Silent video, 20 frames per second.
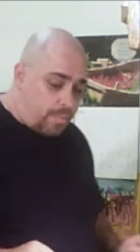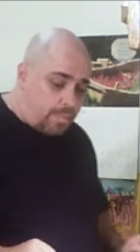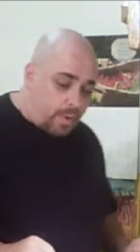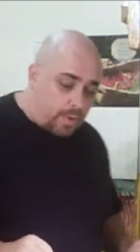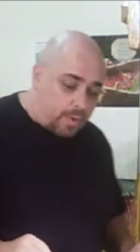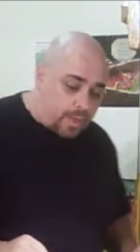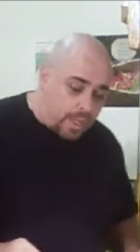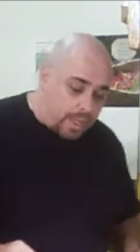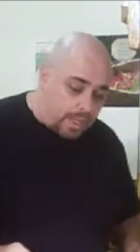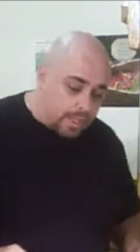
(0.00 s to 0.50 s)

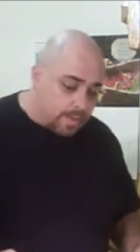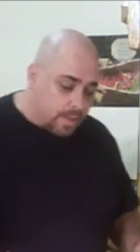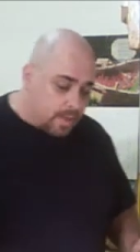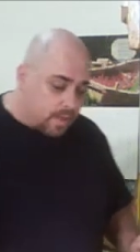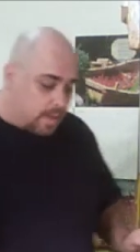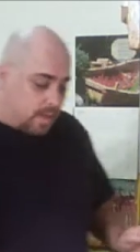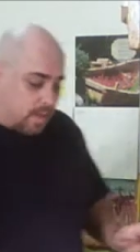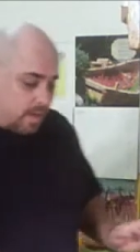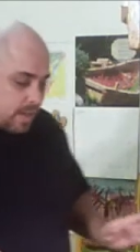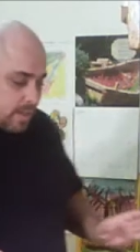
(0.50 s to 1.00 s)
okay?
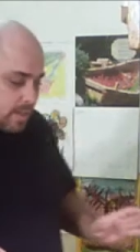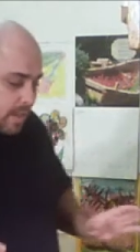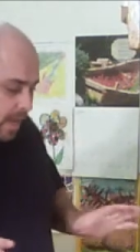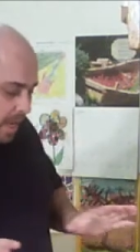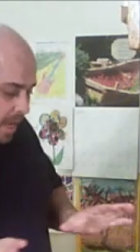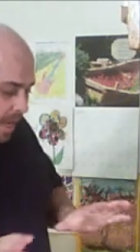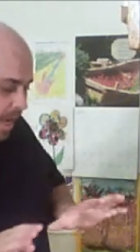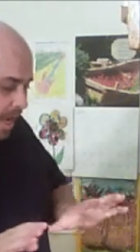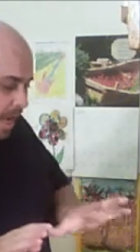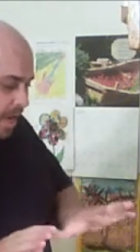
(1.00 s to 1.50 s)
Now today
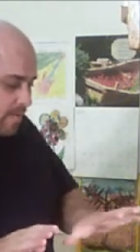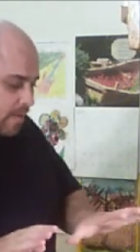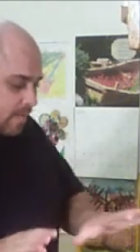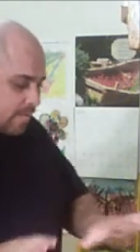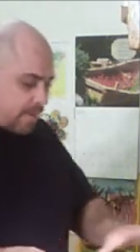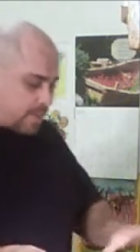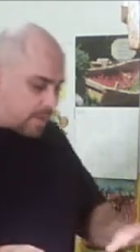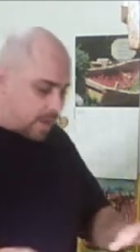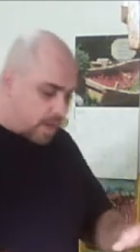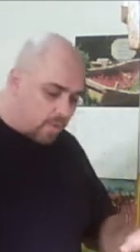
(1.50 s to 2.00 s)
I have
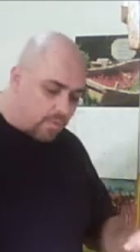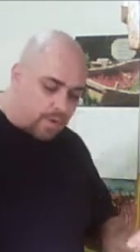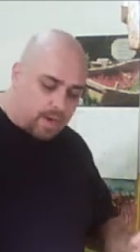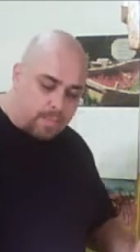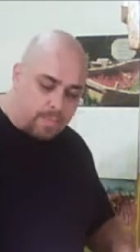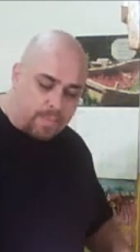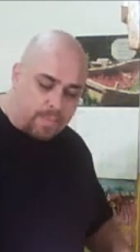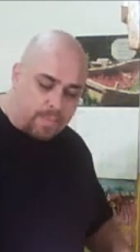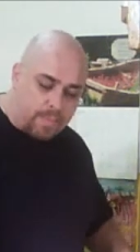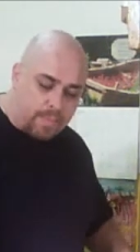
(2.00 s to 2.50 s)
everything already
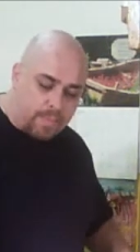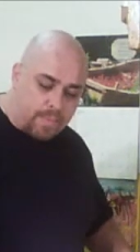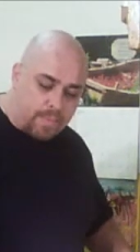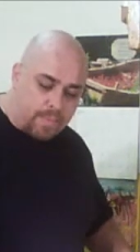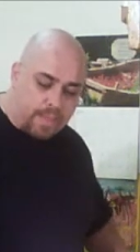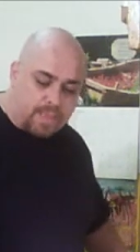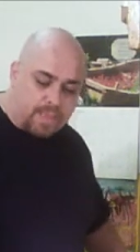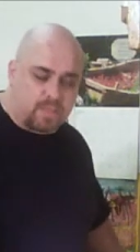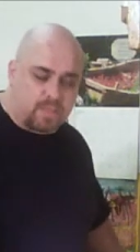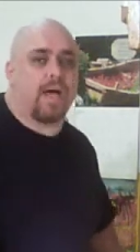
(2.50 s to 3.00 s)
mise en
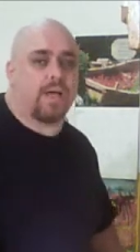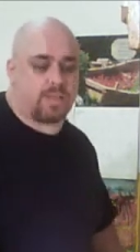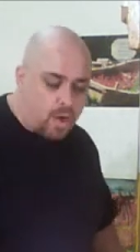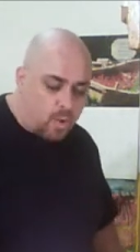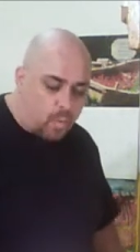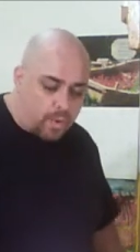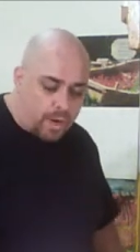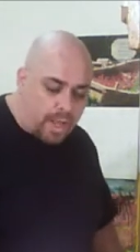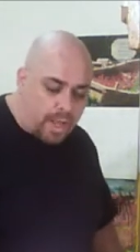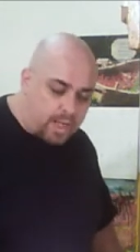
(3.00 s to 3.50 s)
place.
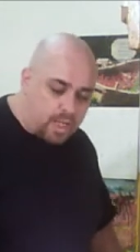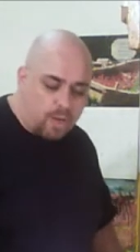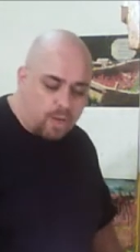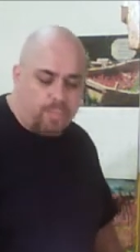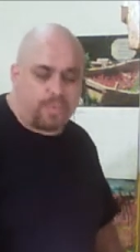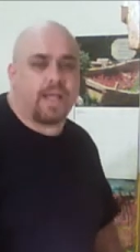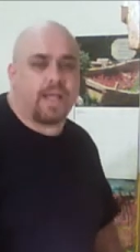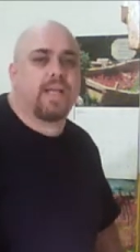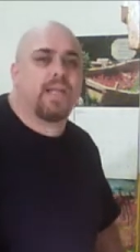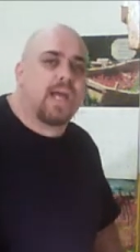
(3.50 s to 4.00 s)
We're not going to
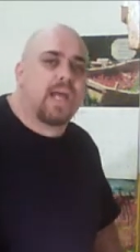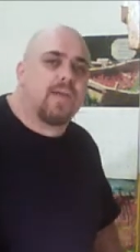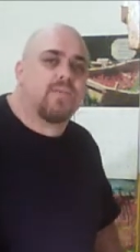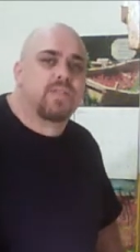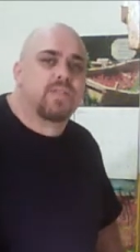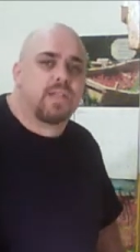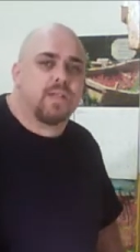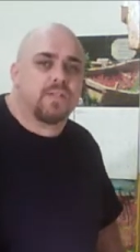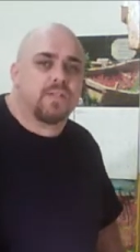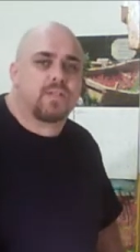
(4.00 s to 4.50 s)
play knife
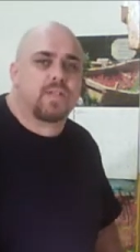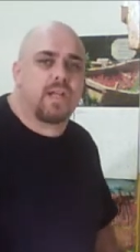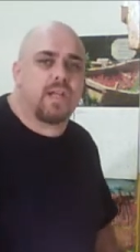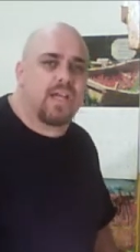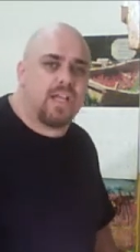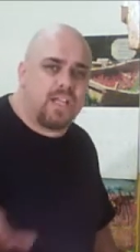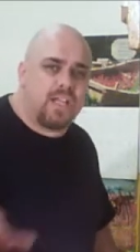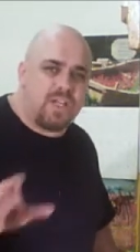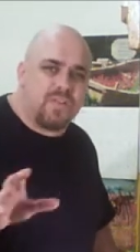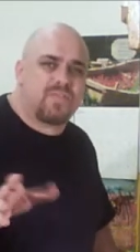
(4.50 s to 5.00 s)
skills
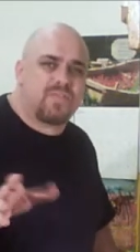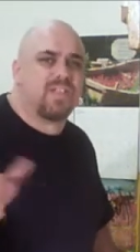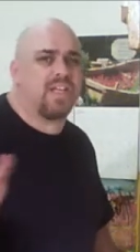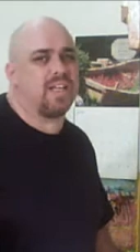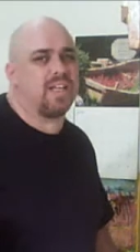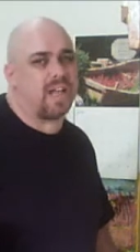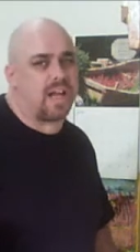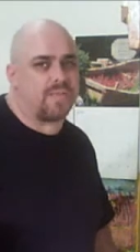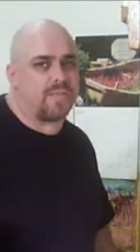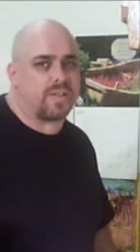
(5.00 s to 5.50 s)
today. You've
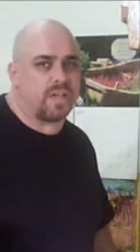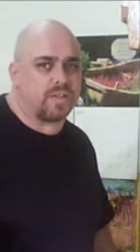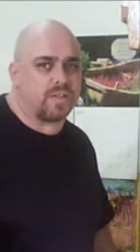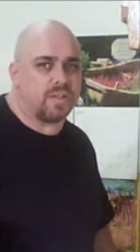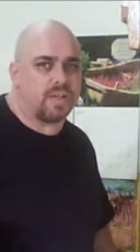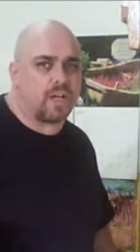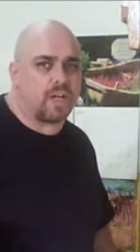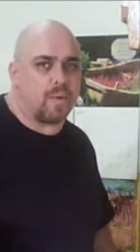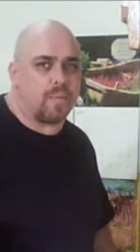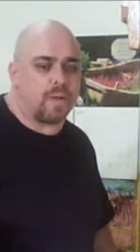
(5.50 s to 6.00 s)
seen knife skills
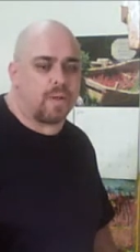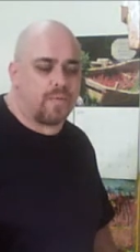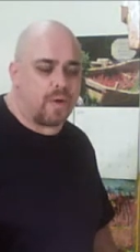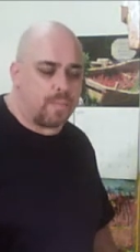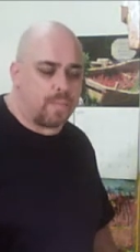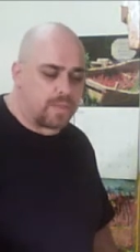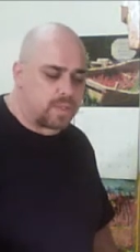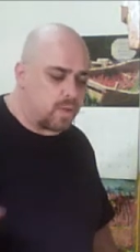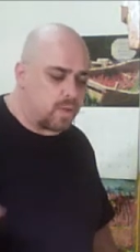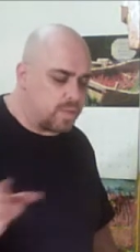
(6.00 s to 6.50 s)
in a couple of
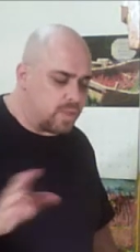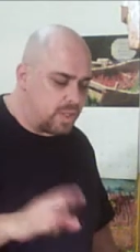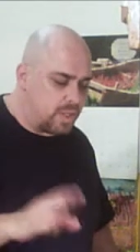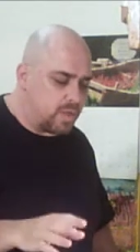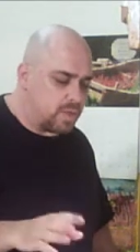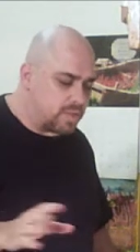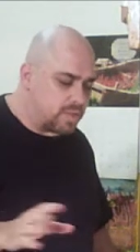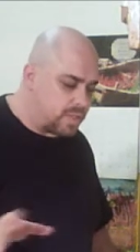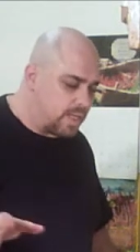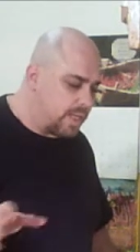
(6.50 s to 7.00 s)
episodes and
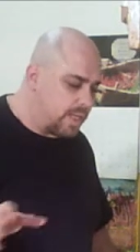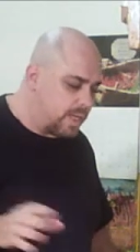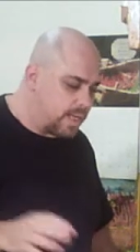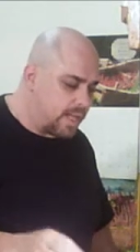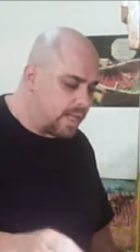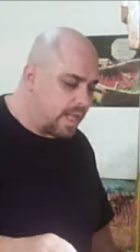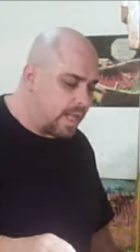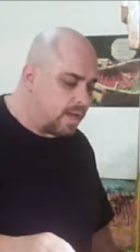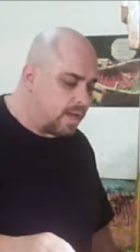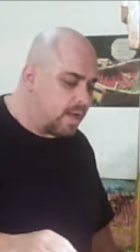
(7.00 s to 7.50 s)
you'll see it
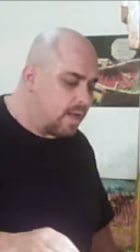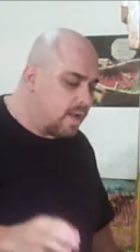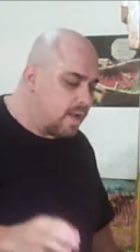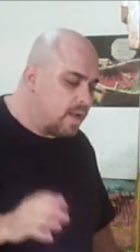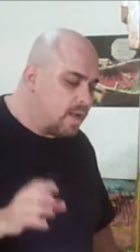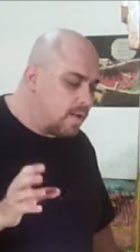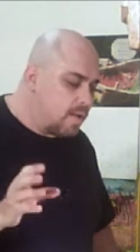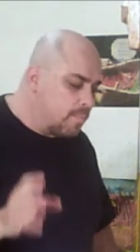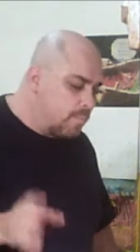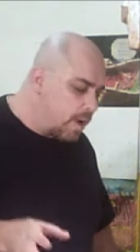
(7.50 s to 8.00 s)
again.
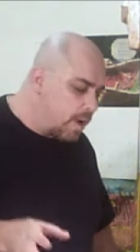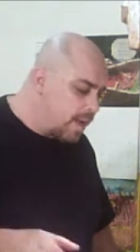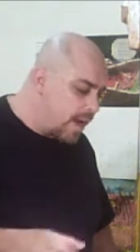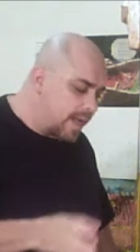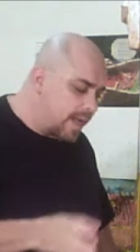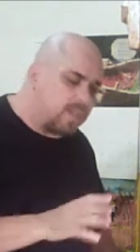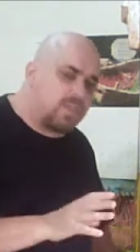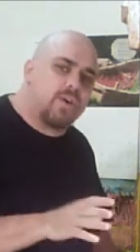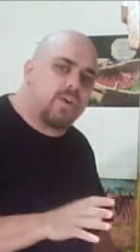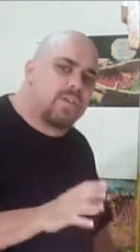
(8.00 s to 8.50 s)
But
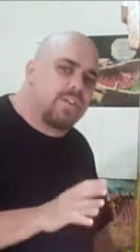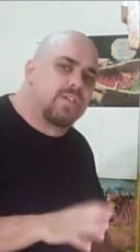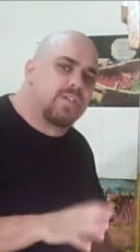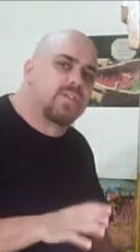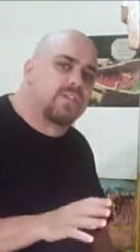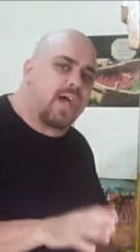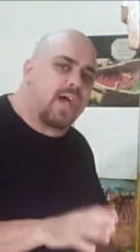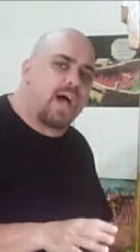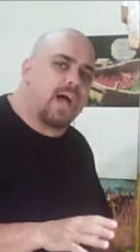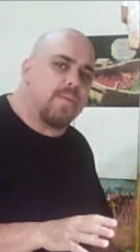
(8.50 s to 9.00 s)
I took this
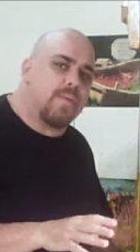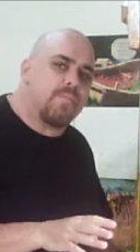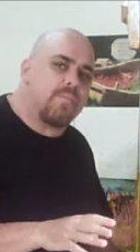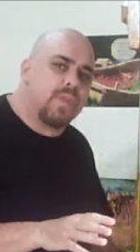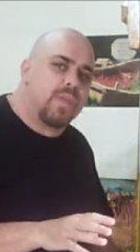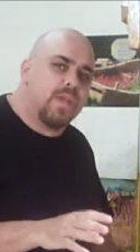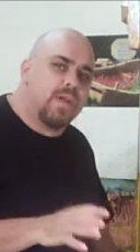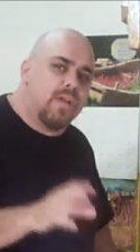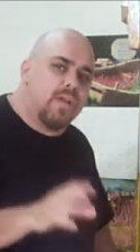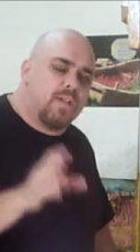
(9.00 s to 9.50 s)
time
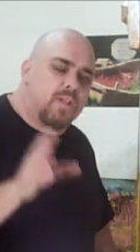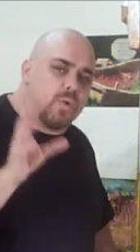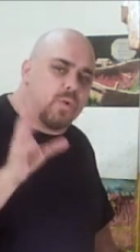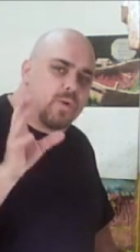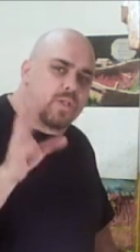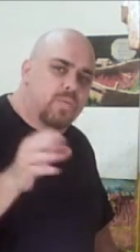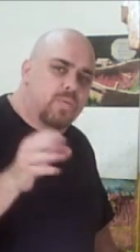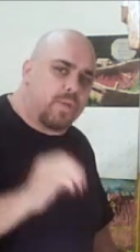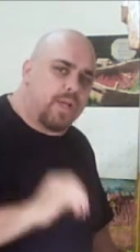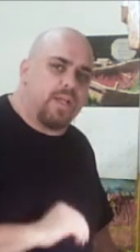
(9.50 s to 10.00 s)
to
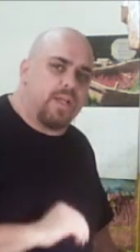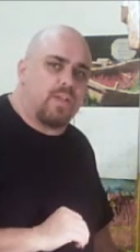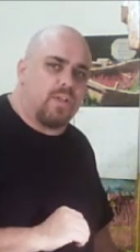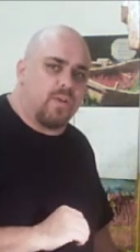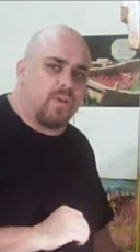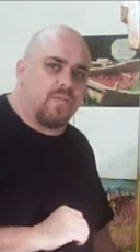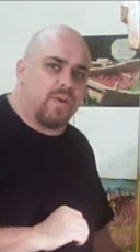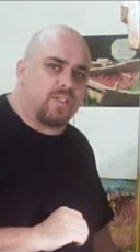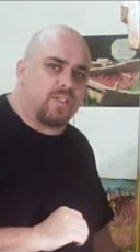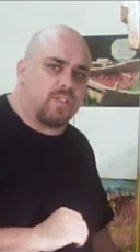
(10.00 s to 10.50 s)
explain to you
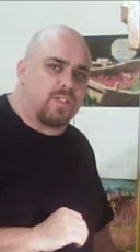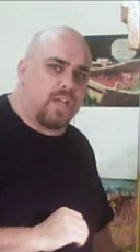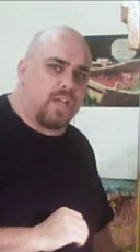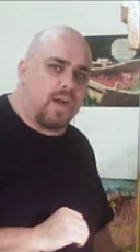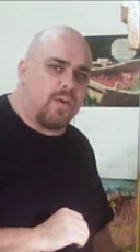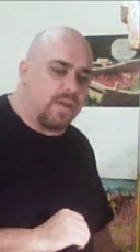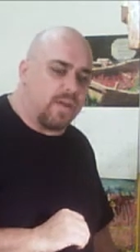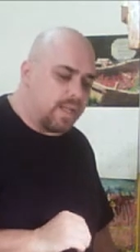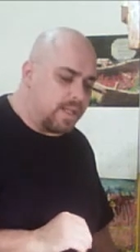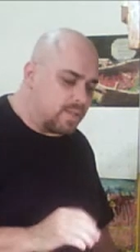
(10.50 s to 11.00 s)

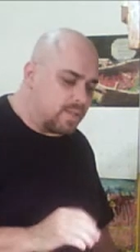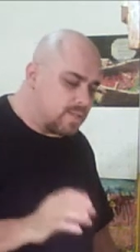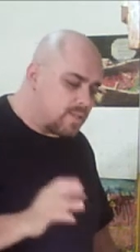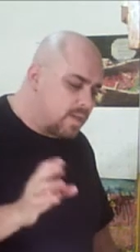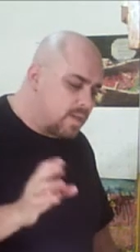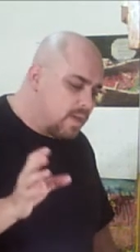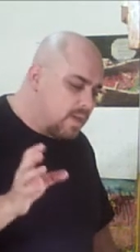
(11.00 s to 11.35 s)
vegetarians,